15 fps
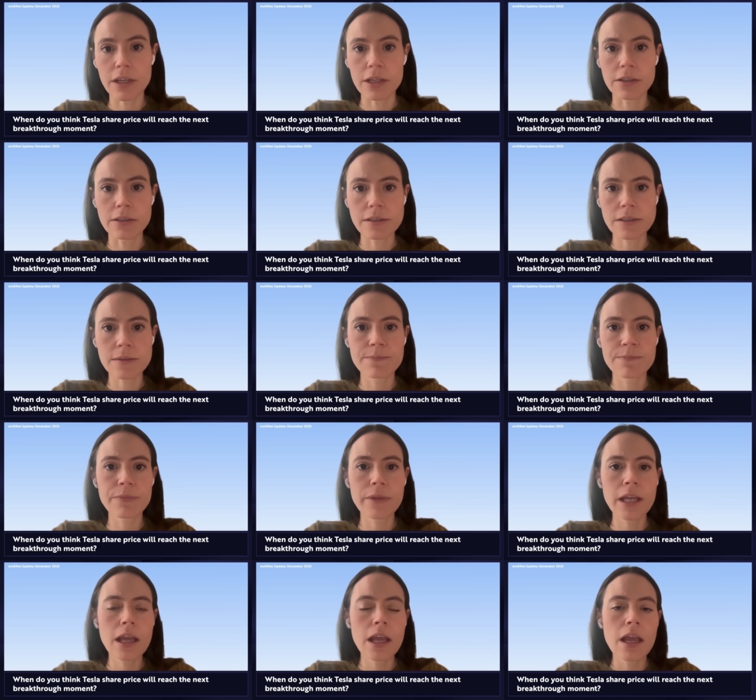vehicles.
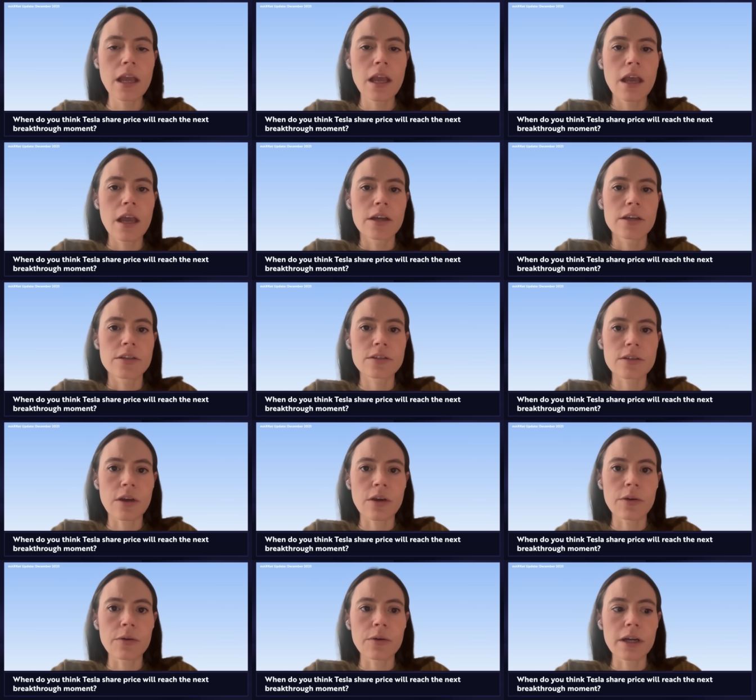
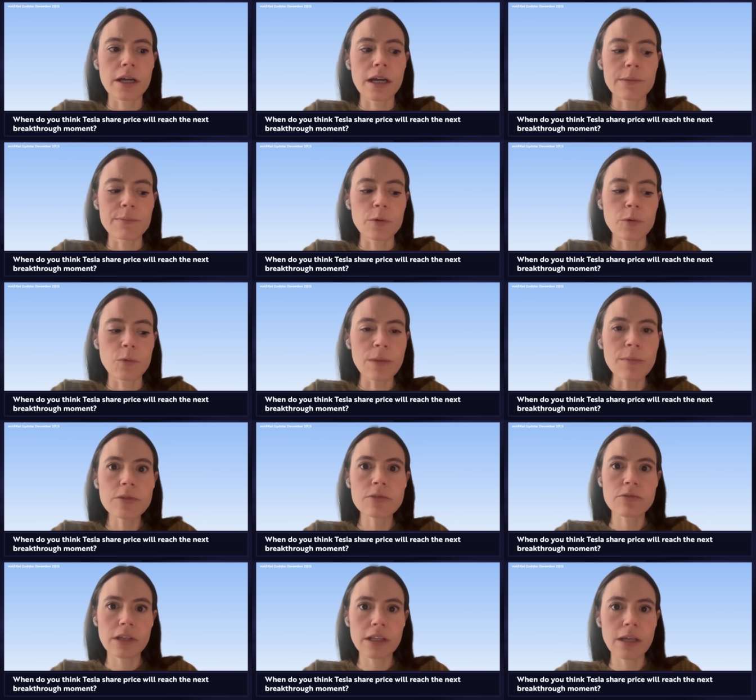So
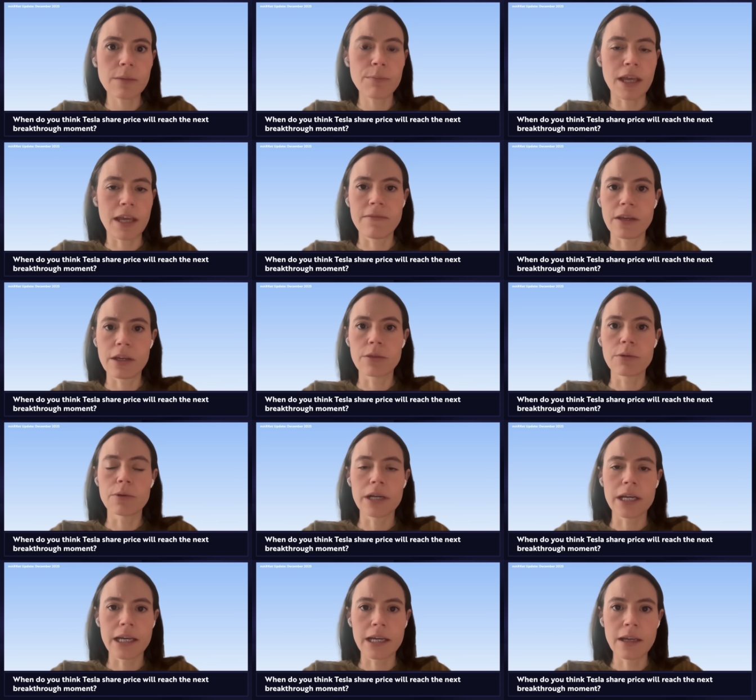Waymo's really paving the
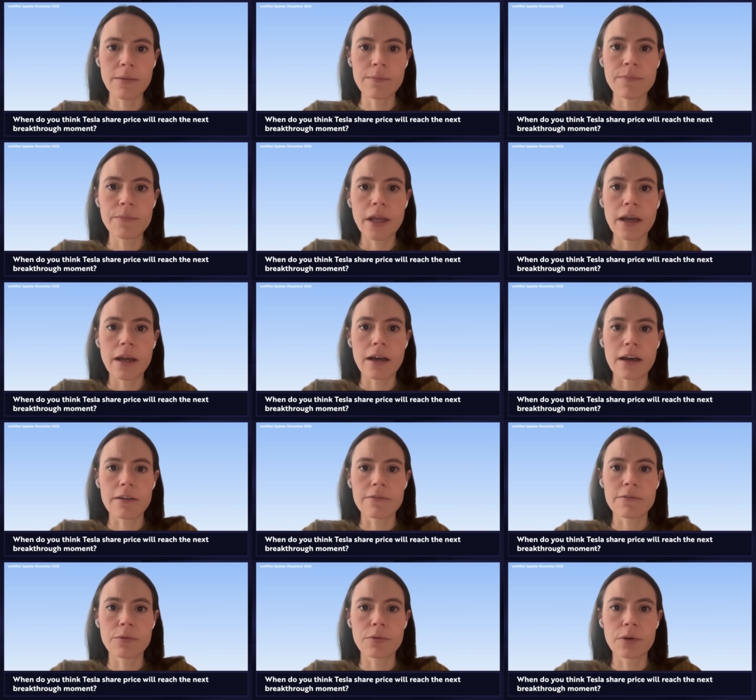way
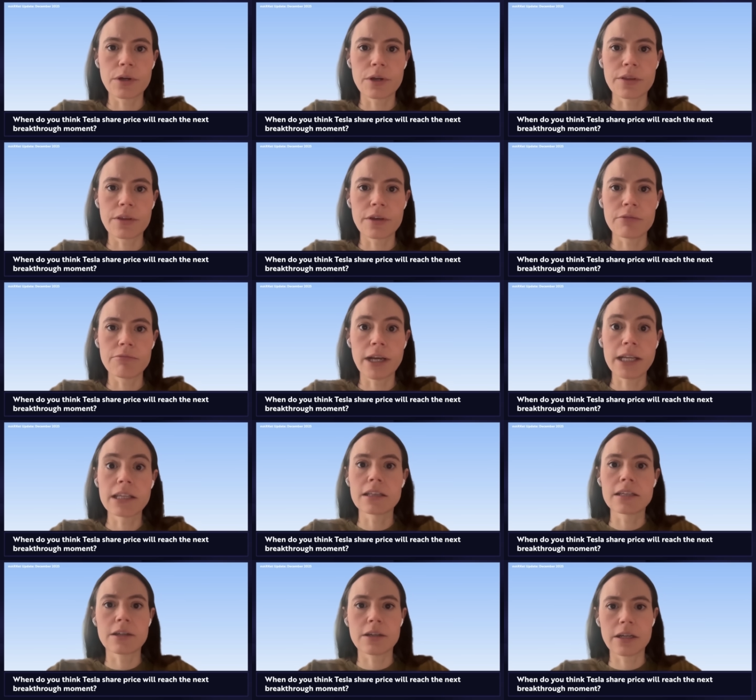for the
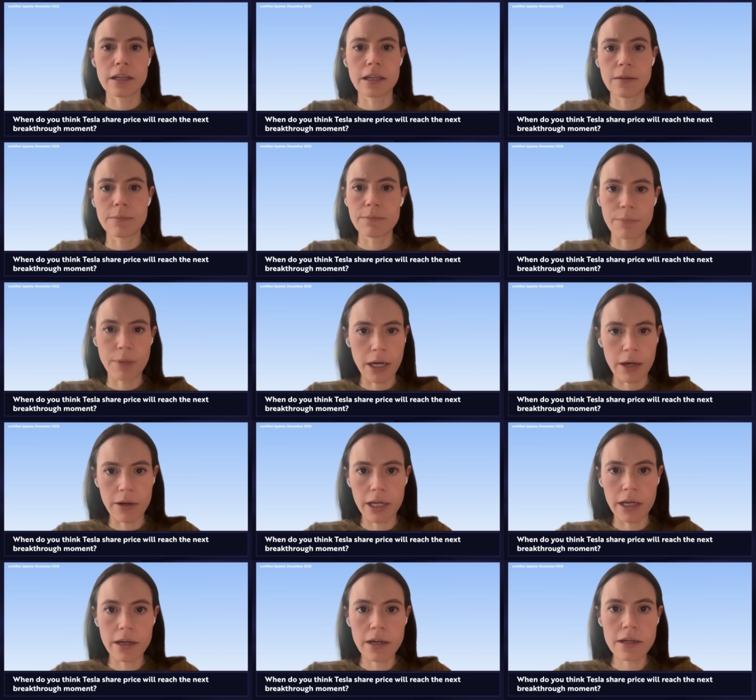regulatory
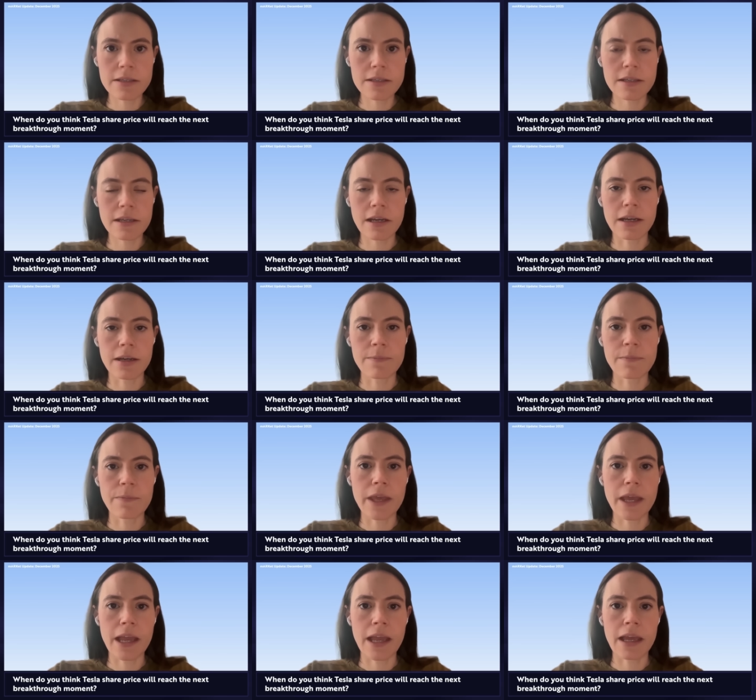barriers.
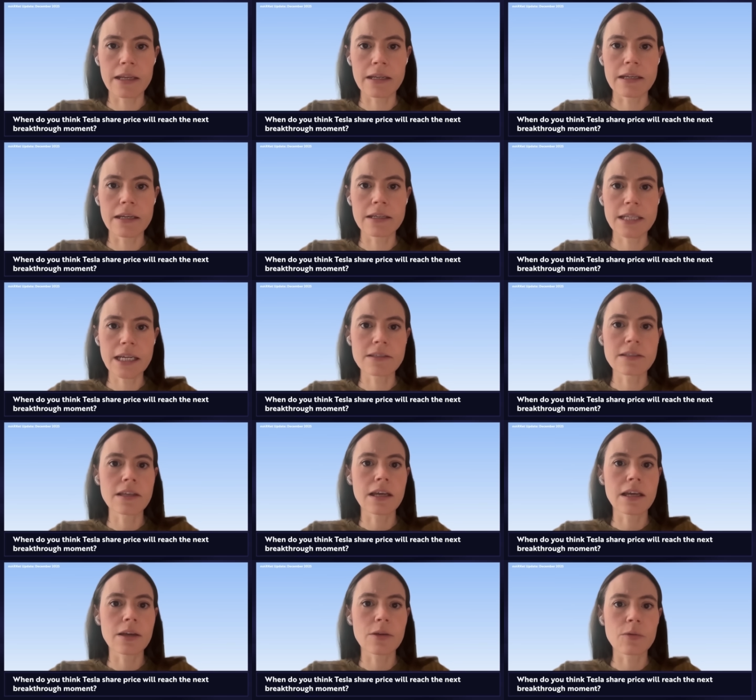And
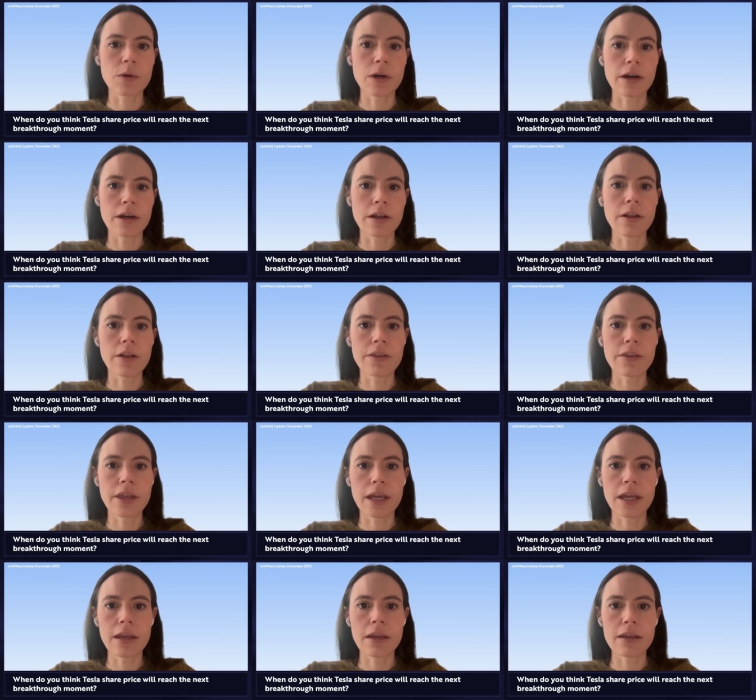Tesla, while
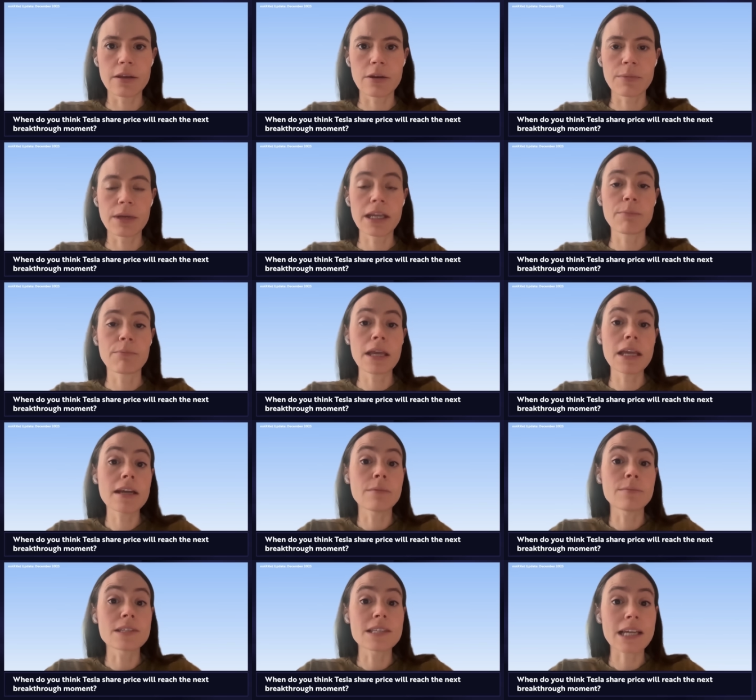they, you know, may
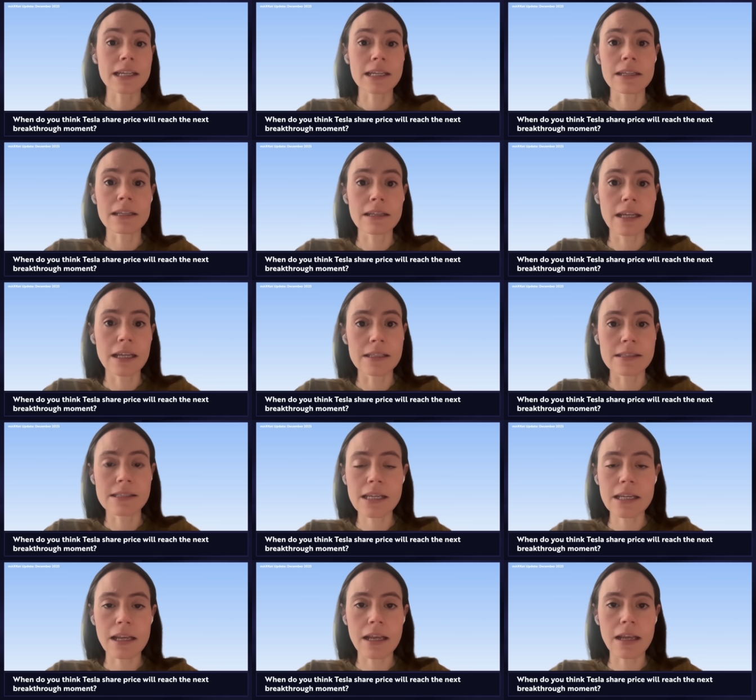come second in a
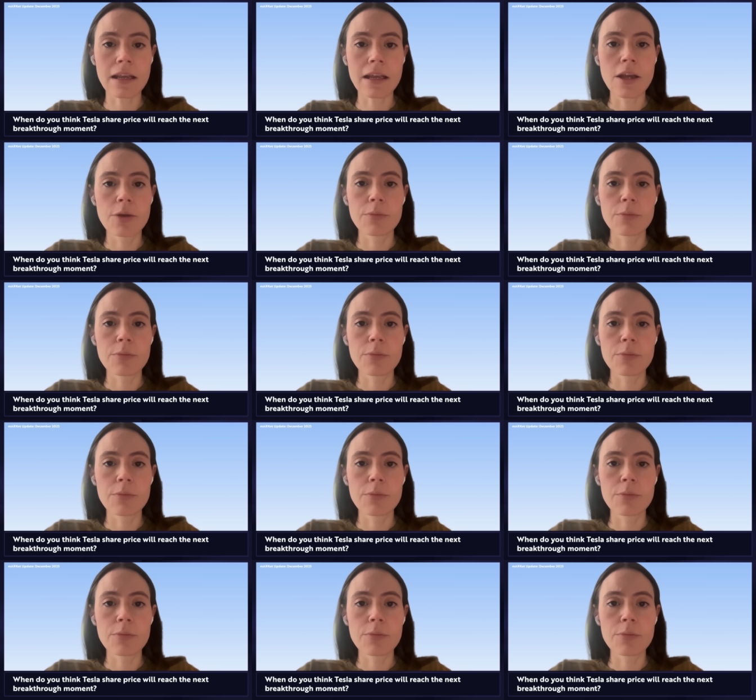city,